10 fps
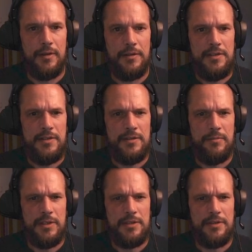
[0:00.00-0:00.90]
This is
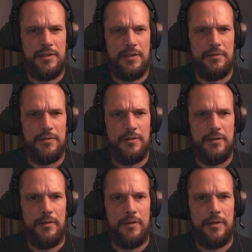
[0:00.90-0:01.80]
weird stuff.
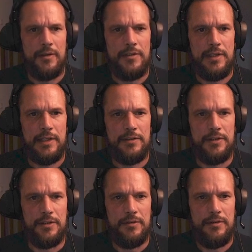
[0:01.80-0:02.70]
It selects
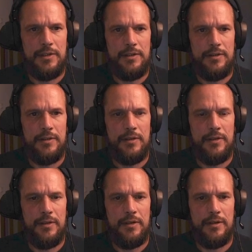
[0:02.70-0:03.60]
a unit
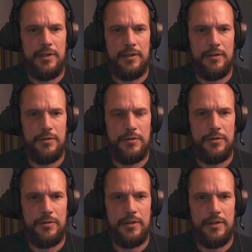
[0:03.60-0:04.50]

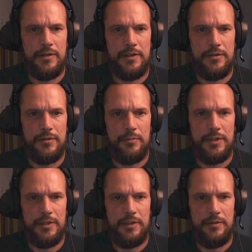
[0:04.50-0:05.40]
that has to
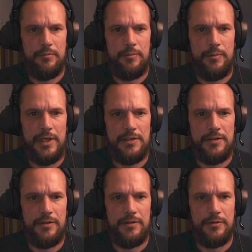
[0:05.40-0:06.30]
be
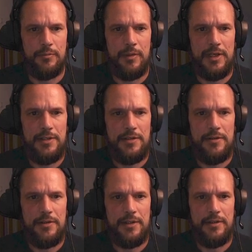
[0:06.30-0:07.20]
passed on to place
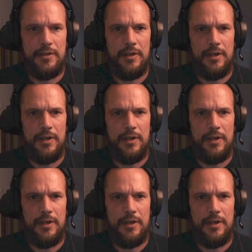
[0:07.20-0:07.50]
unit.